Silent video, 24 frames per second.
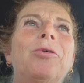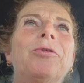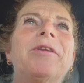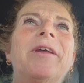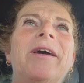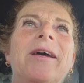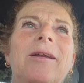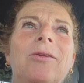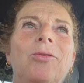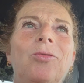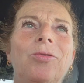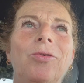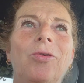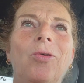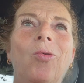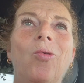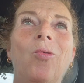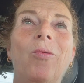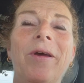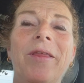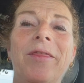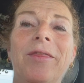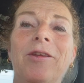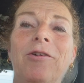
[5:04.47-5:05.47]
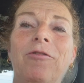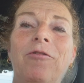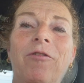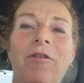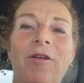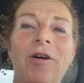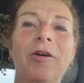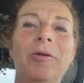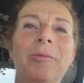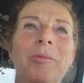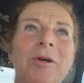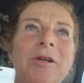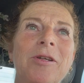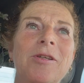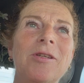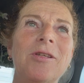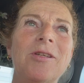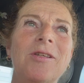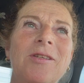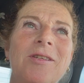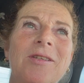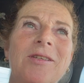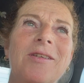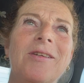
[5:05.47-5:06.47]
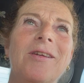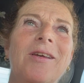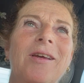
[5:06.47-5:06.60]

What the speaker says: that when the farmers